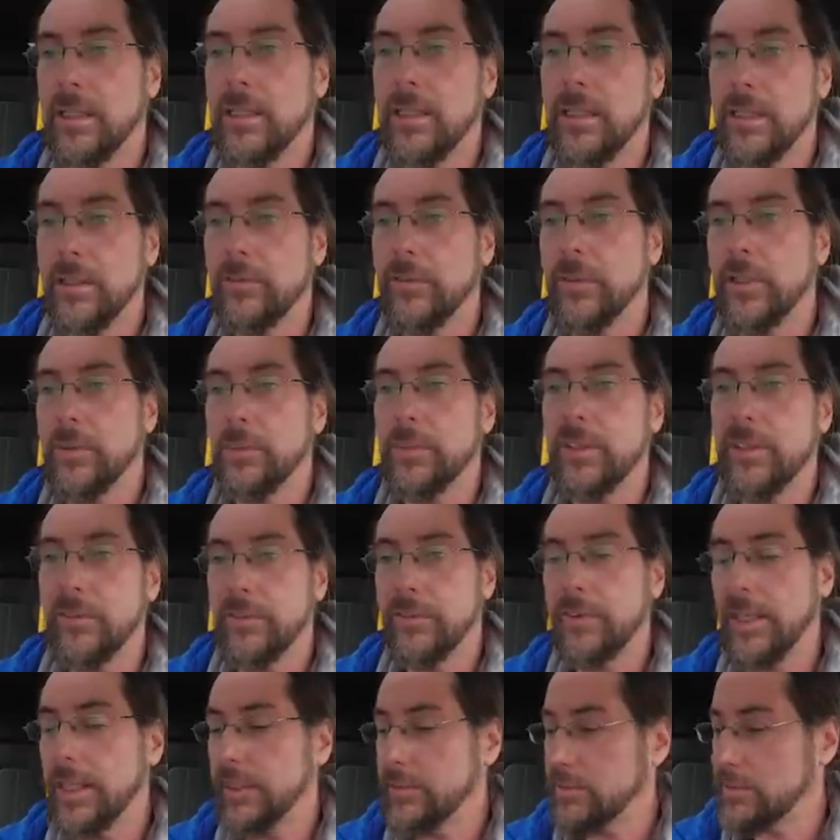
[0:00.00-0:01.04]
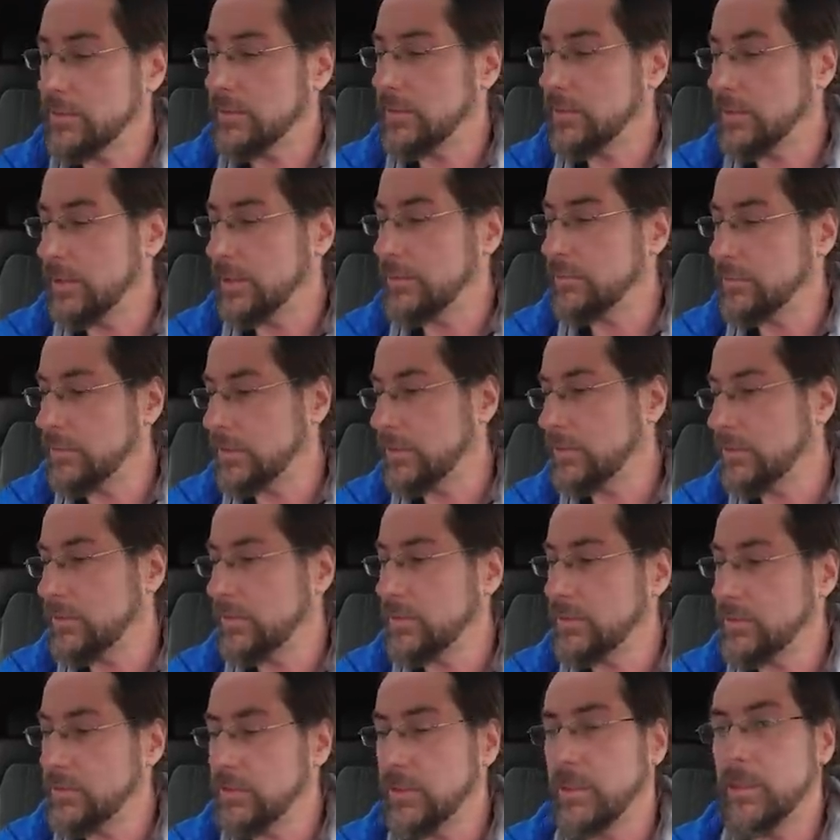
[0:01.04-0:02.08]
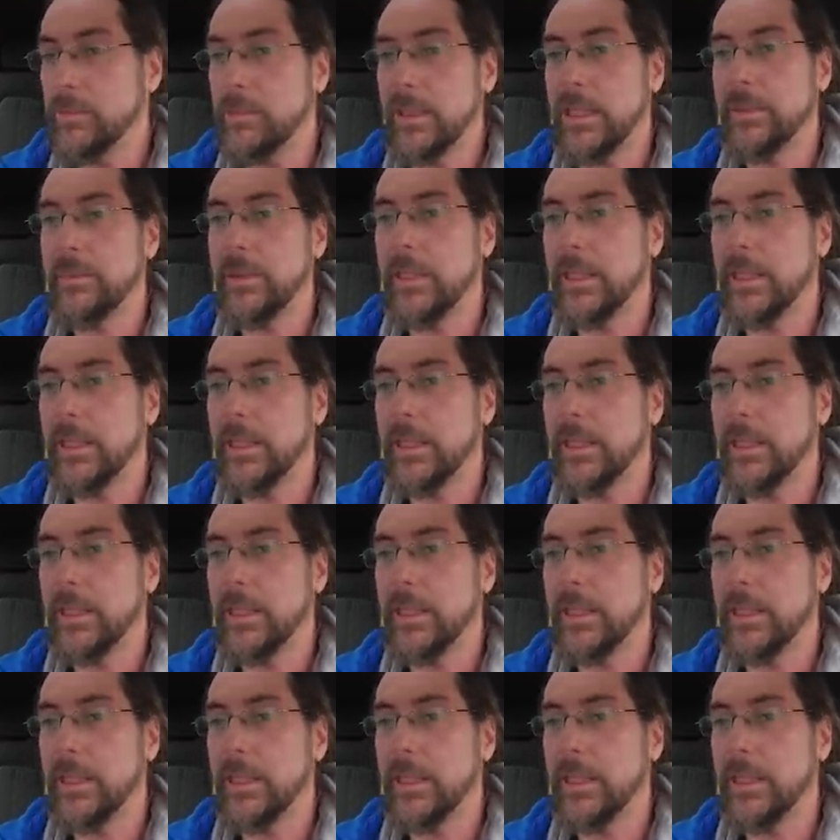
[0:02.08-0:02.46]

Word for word: even a bit faster, 160, maybe